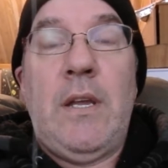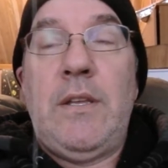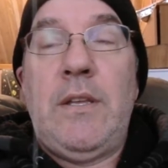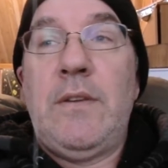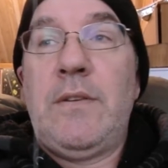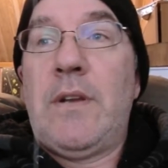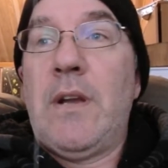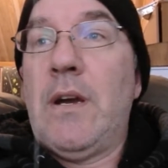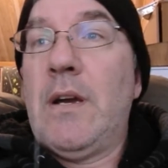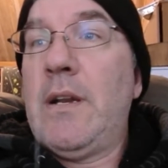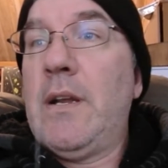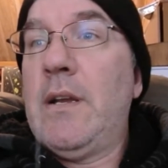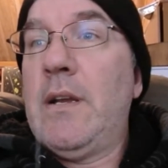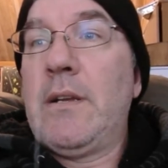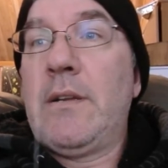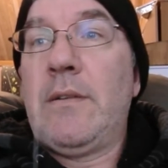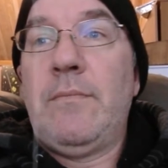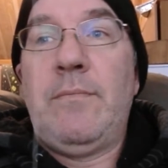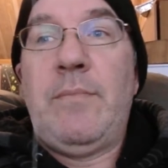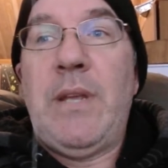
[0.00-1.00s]
You gotta
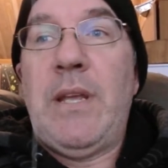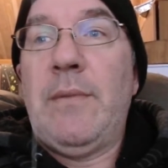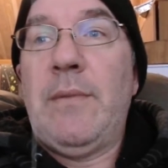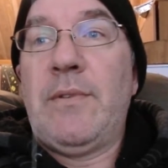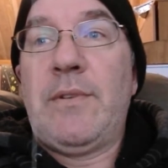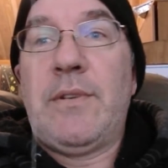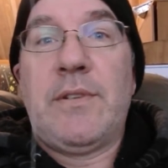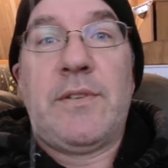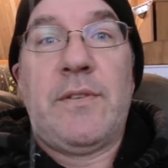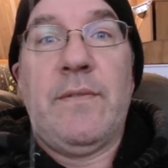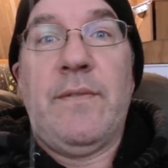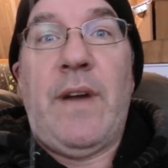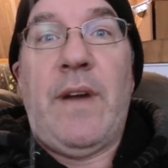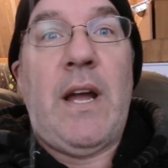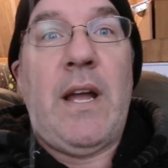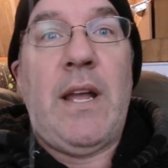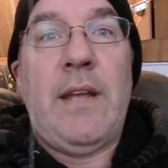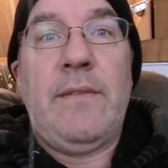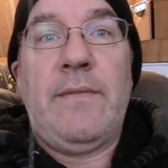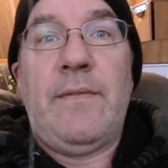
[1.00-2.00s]
be able to
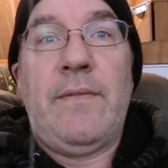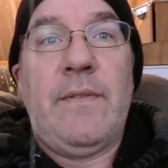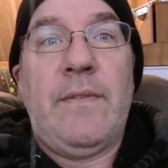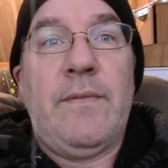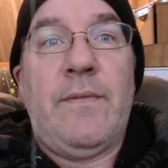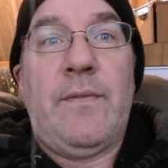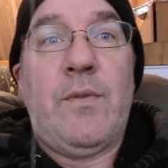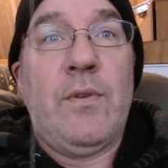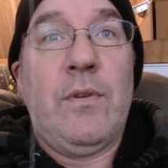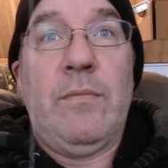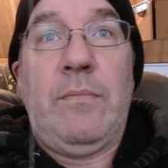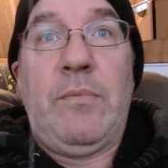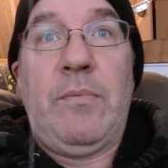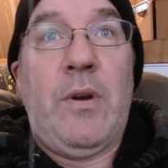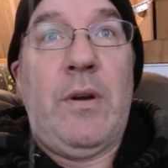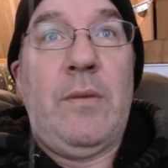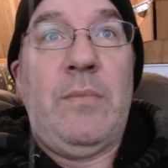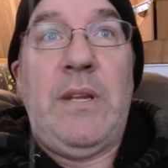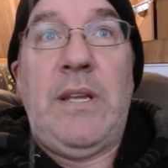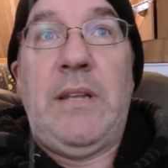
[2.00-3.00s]
survive for
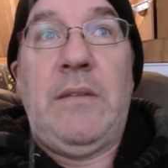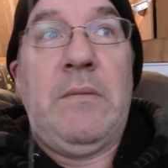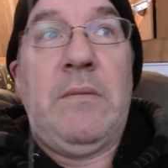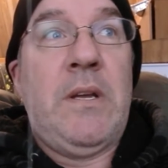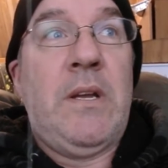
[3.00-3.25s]
probably